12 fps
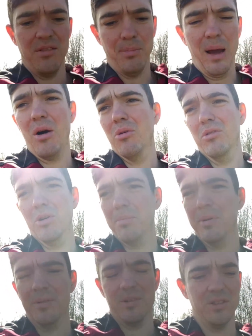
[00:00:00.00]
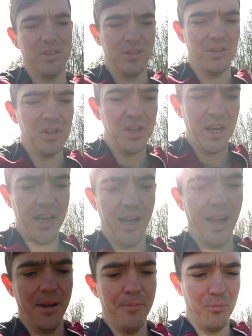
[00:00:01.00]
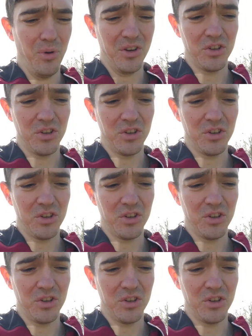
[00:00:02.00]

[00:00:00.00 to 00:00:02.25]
power up as such. But I